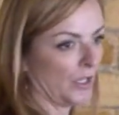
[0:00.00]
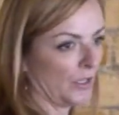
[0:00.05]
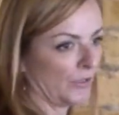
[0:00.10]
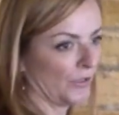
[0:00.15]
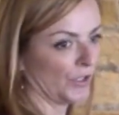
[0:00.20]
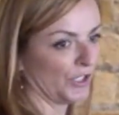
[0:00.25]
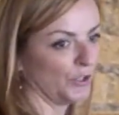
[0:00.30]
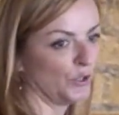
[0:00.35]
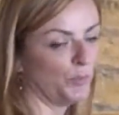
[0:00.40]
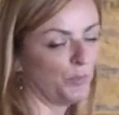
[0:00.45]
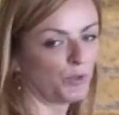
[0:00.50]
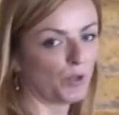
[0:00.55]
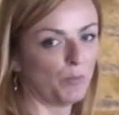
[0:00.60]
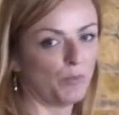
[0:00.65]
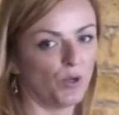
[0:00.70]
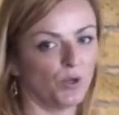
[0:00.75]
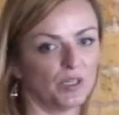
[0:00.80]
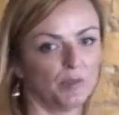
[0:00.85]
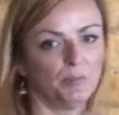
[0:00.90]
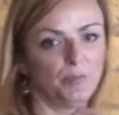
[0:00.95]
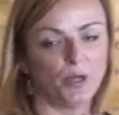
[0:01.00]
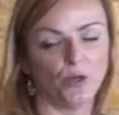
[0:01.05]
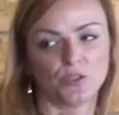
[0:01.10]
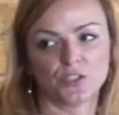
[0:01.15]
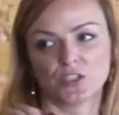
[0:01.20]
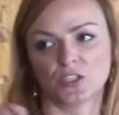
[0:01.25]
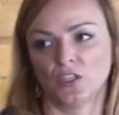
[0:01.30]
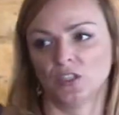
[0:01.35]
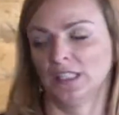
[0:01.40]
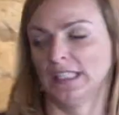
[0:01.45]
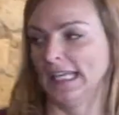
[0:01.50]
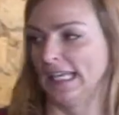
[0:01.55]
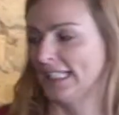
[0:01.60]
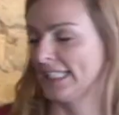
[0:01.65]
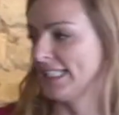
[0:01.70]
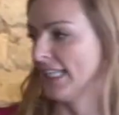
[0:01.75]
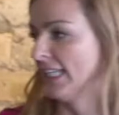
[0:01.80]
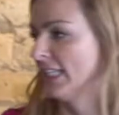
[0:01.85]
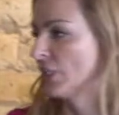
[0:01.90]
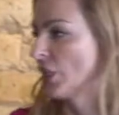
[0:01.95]
You can do promoted posts on
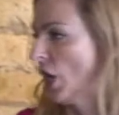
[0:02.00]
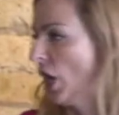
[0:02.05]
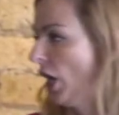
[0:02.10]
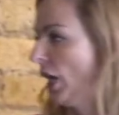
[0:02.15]
LinkedIn